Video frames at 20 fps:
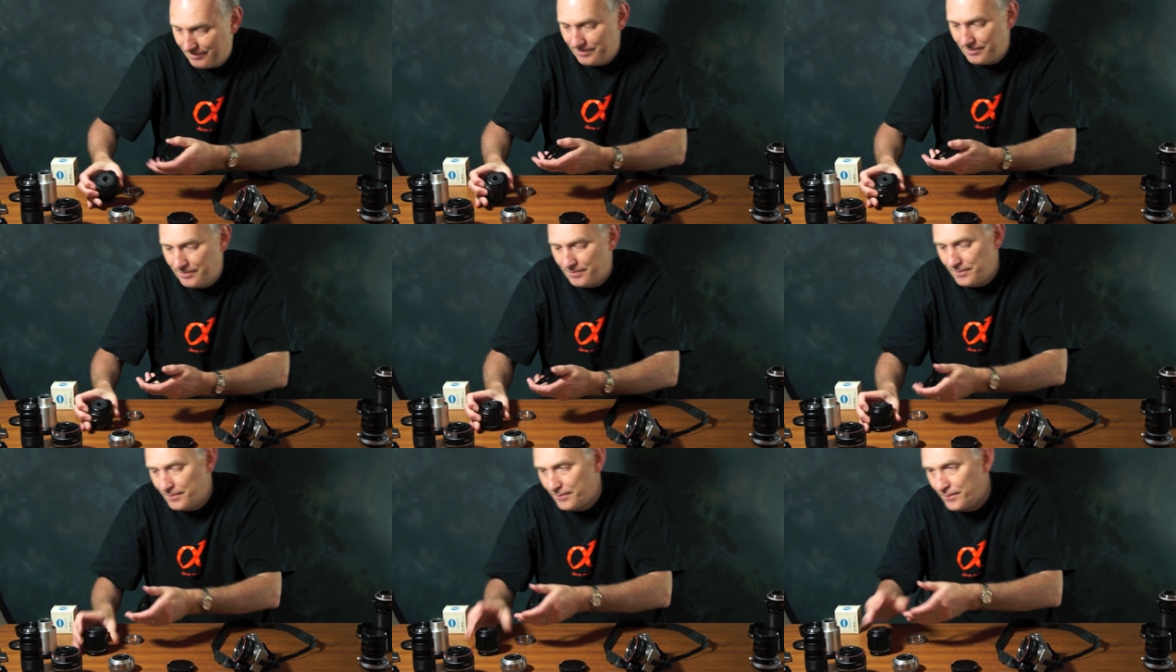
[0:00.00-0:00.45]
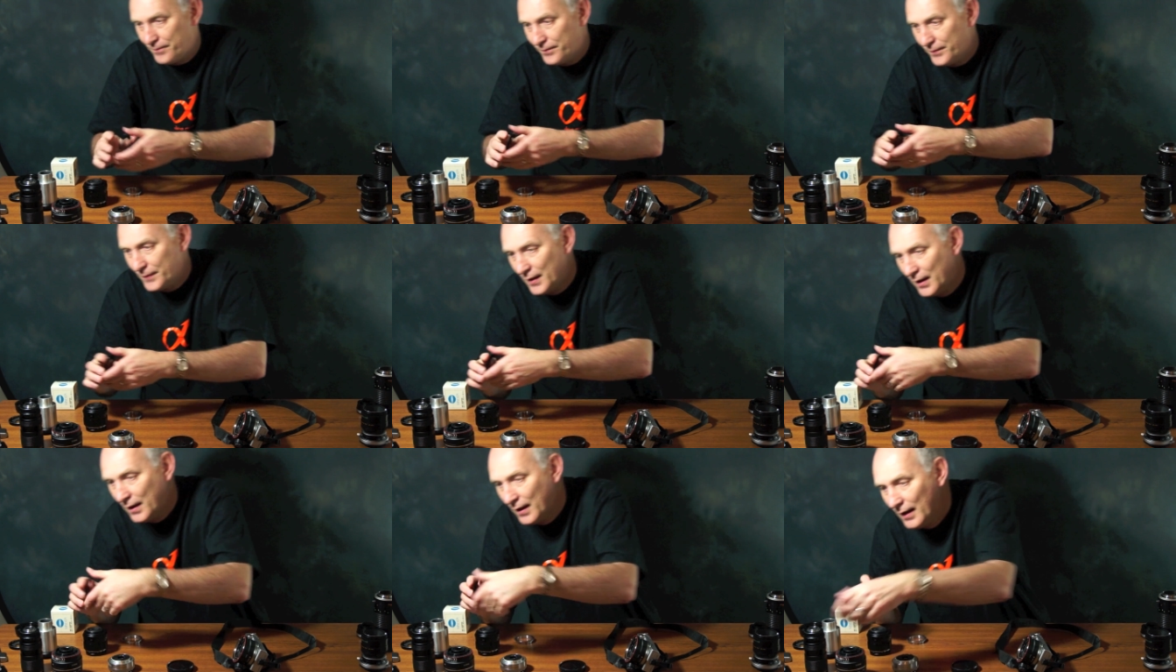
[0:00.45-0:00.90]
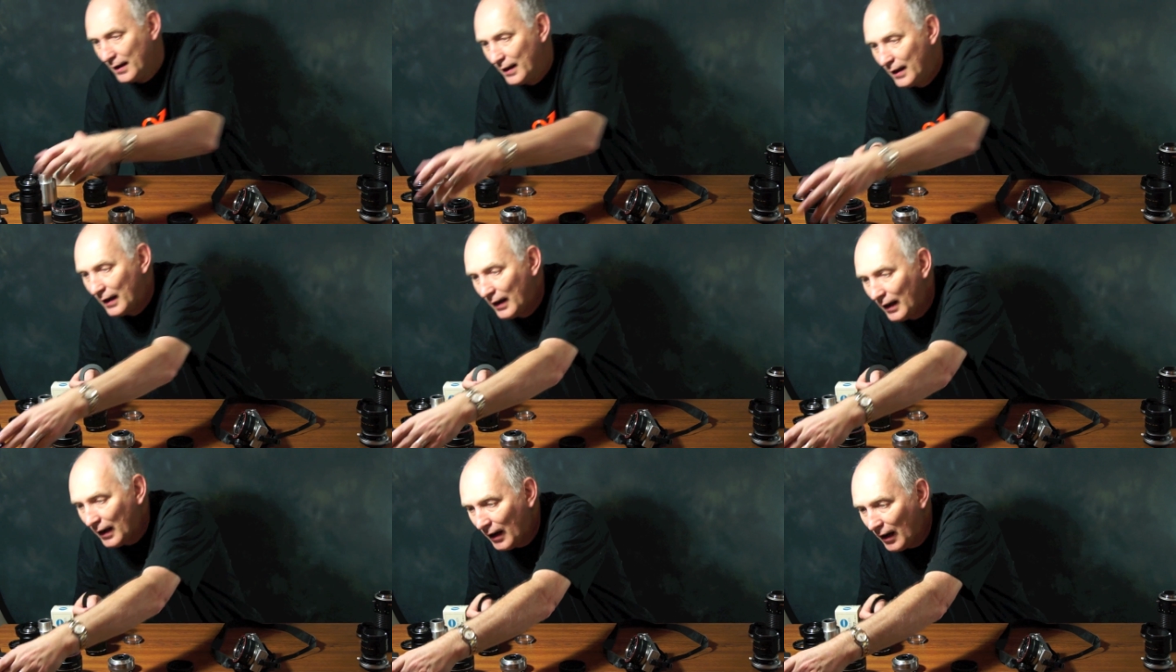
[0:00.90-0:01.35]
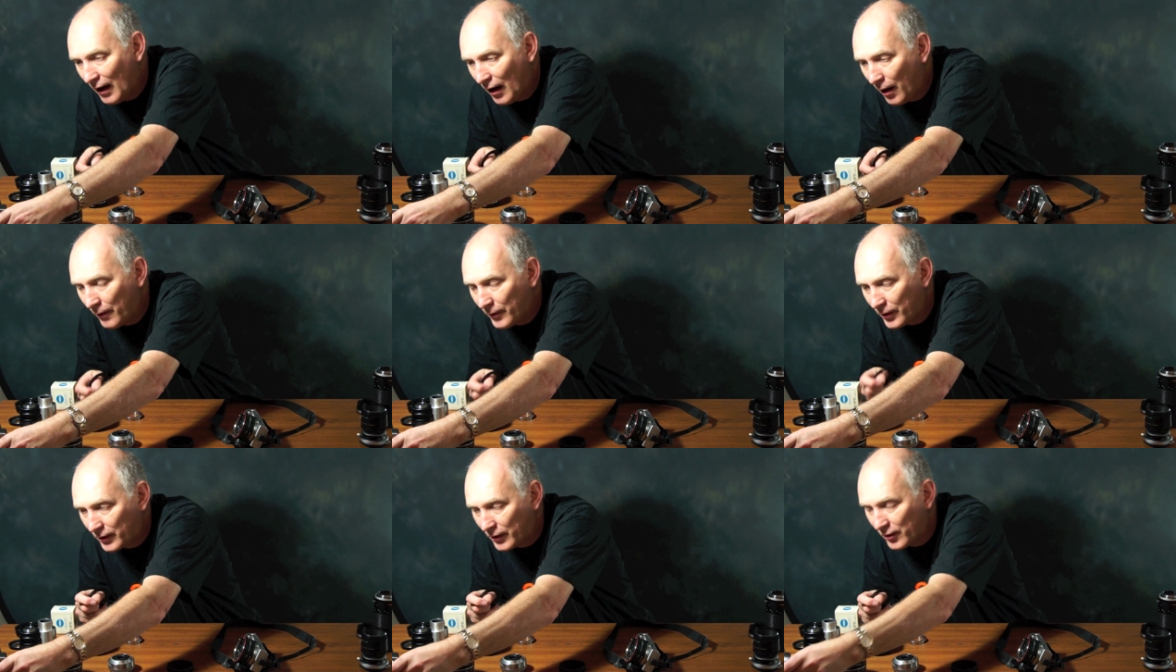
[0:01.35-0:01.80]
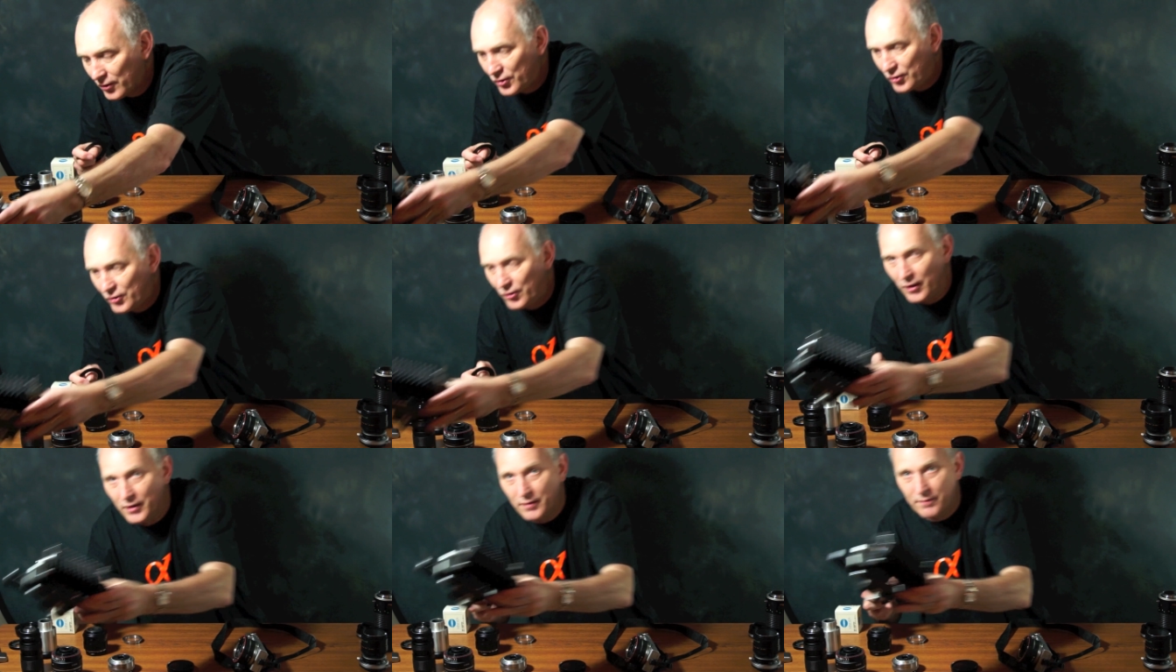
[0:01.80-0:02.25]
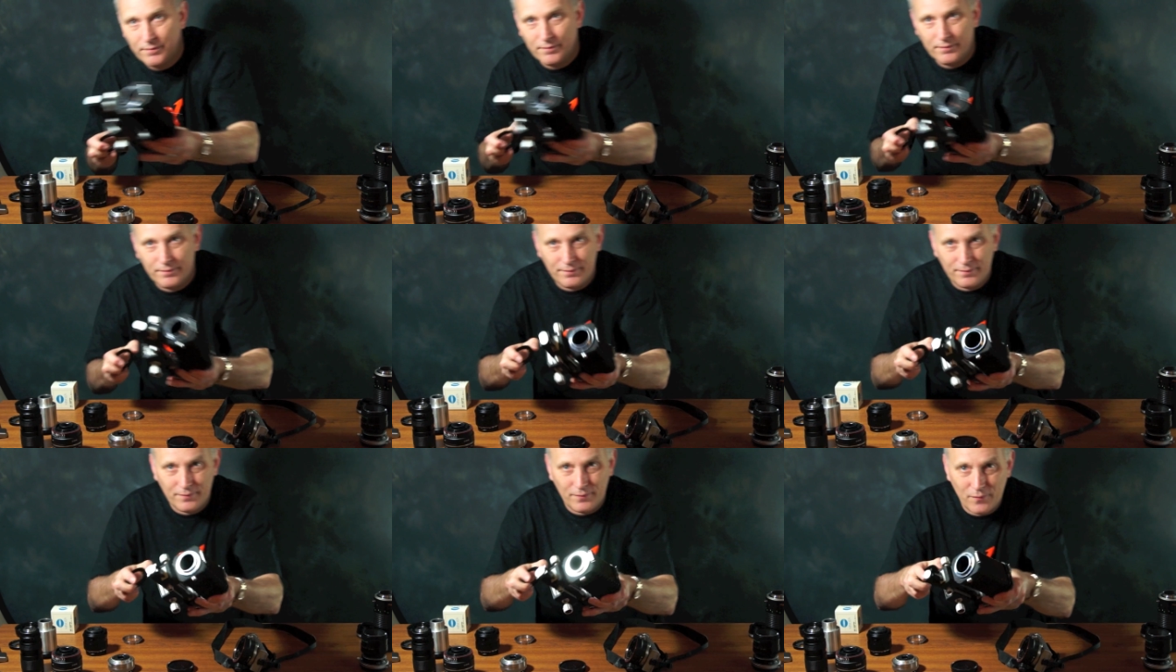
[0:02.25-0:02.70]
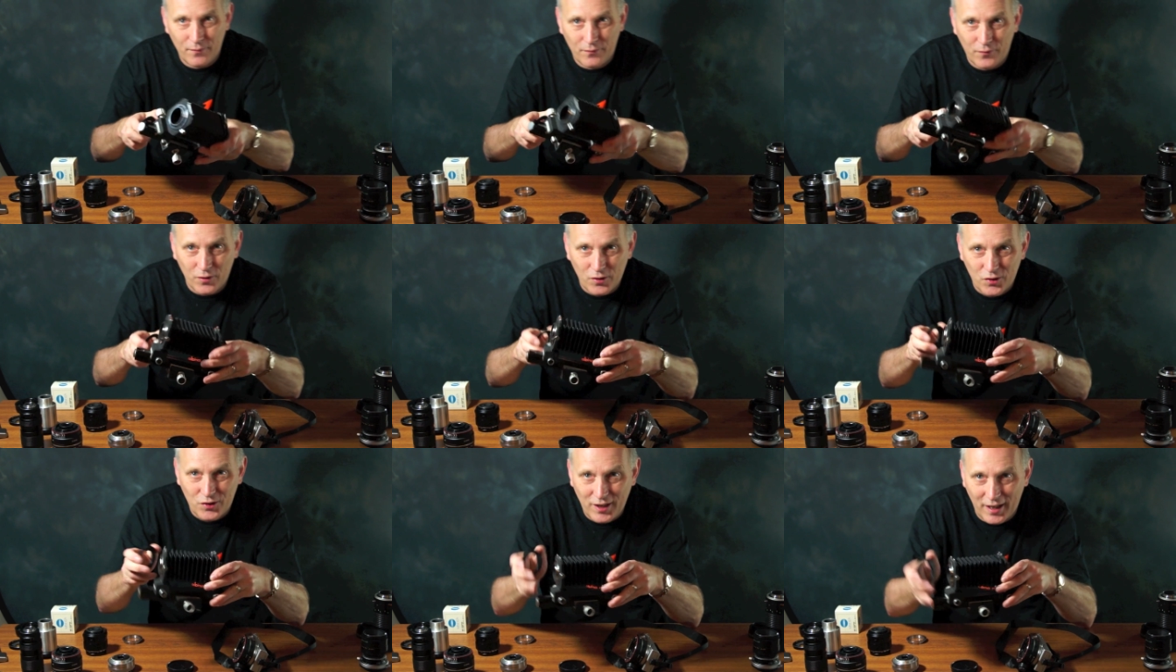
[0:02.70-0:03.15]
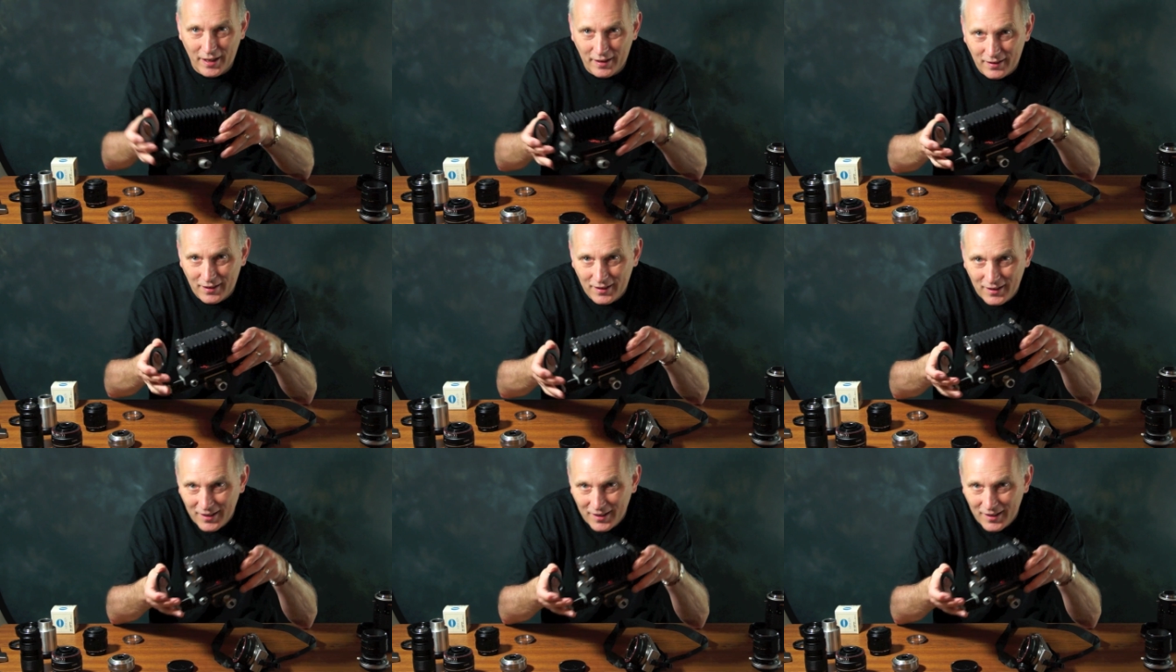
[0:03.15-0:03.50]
I'm going to go straight for a set